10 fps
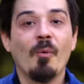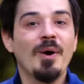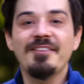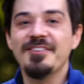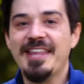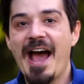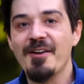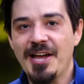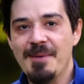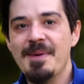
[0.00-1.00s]
Whatever the
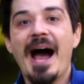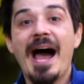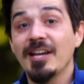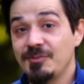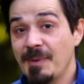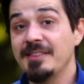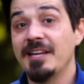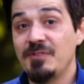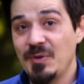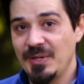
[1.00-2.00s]
outcome, I expect
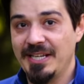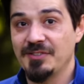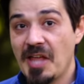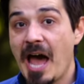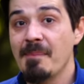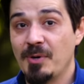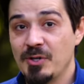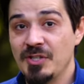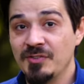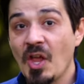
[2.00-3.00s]
that if Unity is not
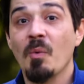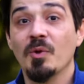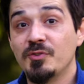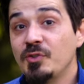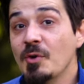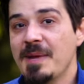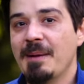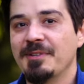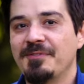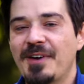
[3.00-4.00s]
purchased, we'll soon be
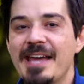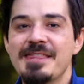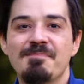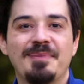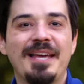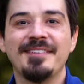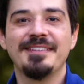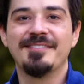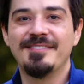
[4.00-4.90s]
able to find them blazing the